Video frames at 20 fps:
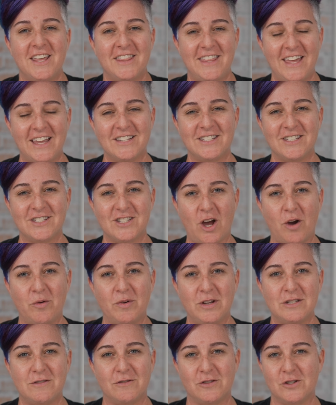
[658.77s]
Thanks as
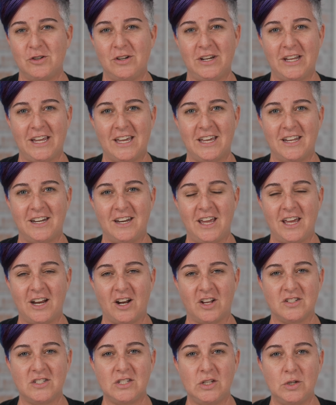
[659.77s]
always for tuning in, and
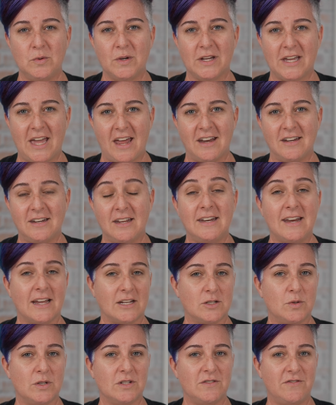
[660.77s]
I'll see you again in
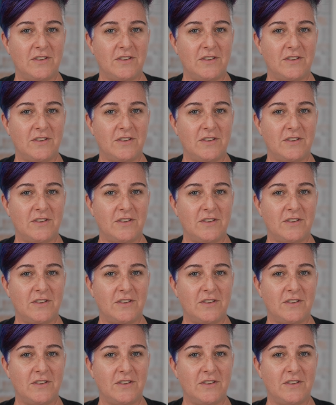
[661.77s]
next week's